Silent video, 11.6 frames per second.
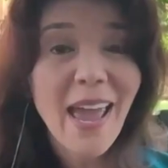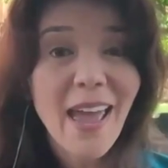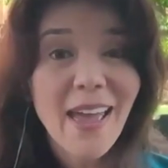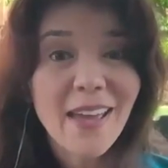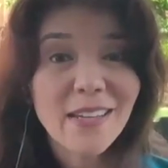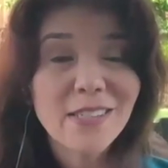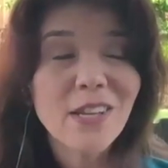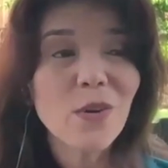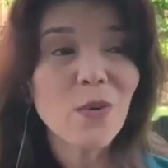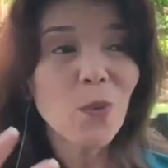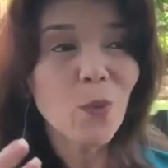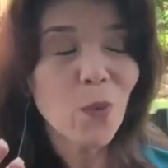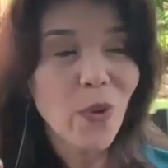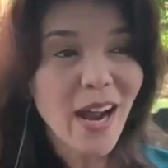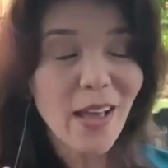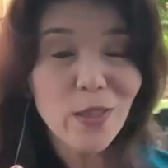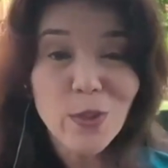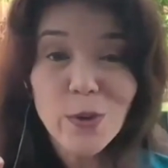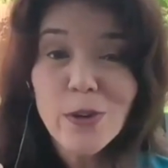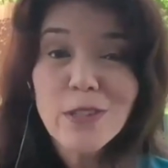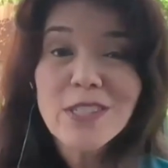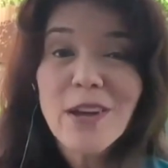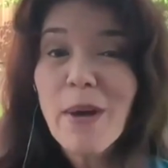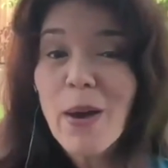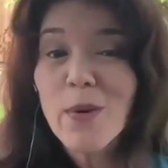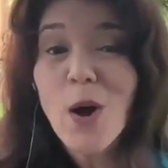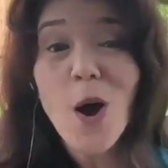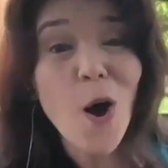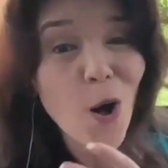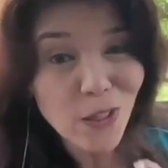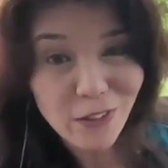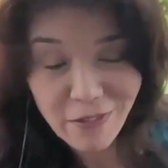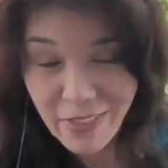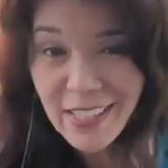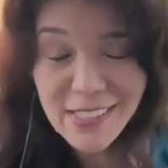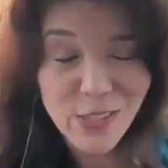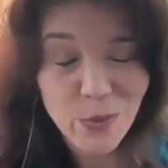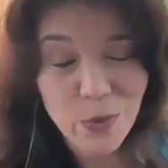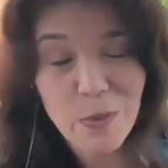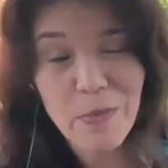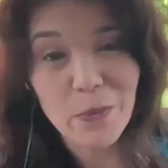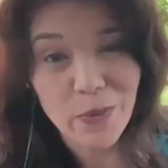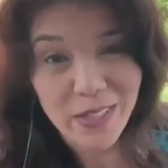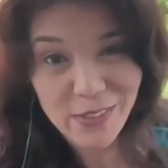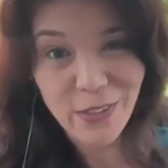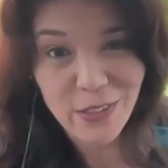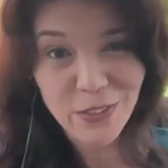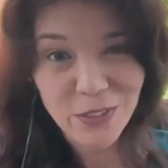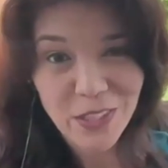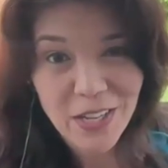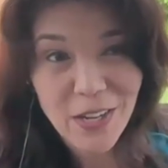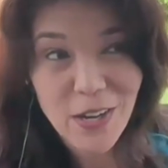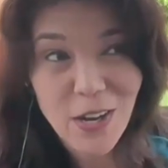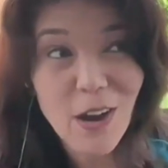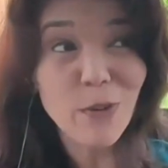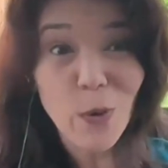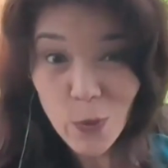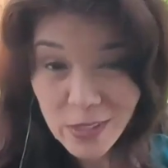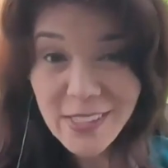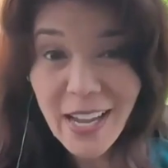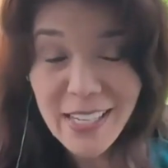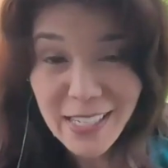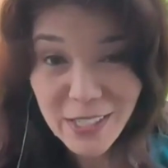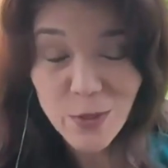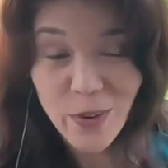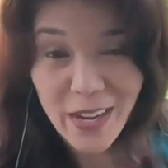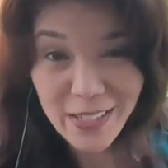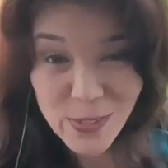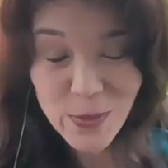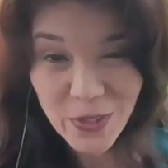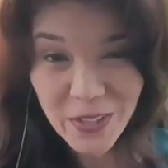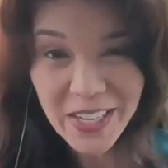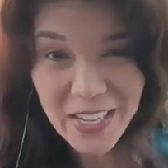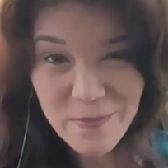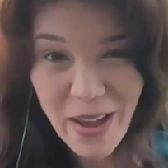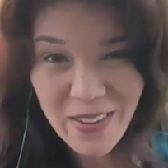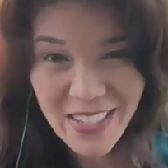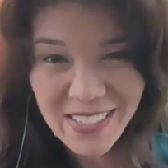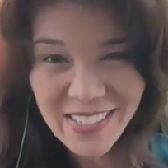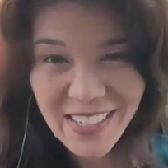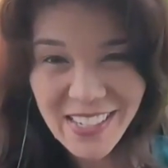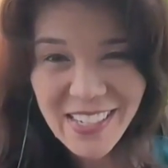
And when I learned about all of this through my research, of course, I needed to write a story about it.